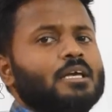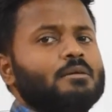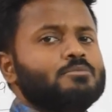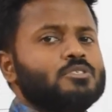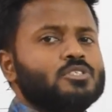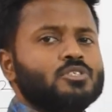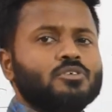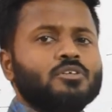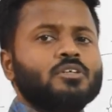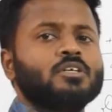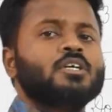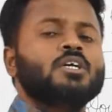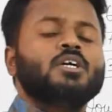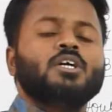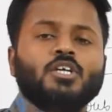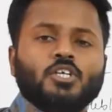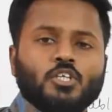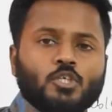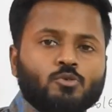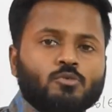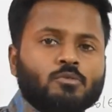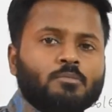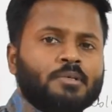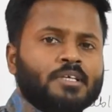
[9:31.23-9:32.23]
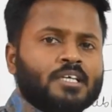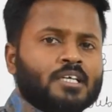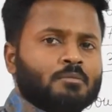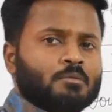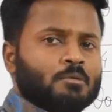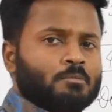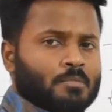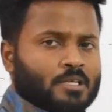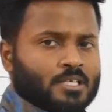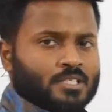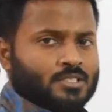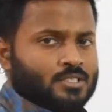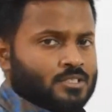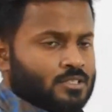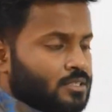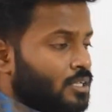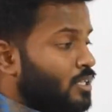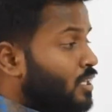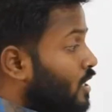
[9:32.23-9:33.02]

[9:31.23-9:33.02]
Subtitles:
I'm sure you will become a master.